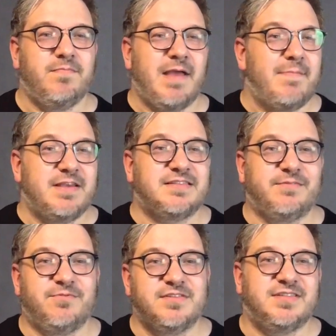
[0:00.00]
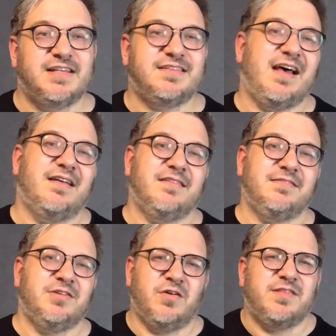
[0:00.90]
maybe someone says,
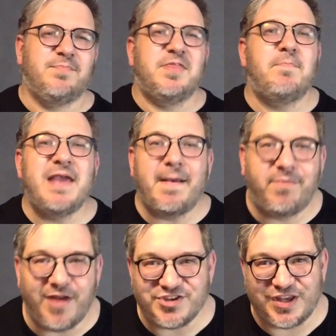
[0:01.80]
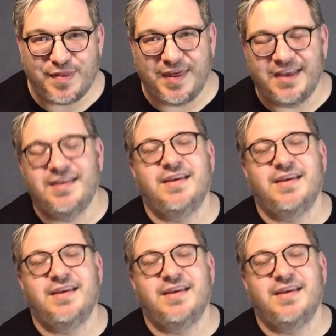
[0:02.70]
the peer pressure thing,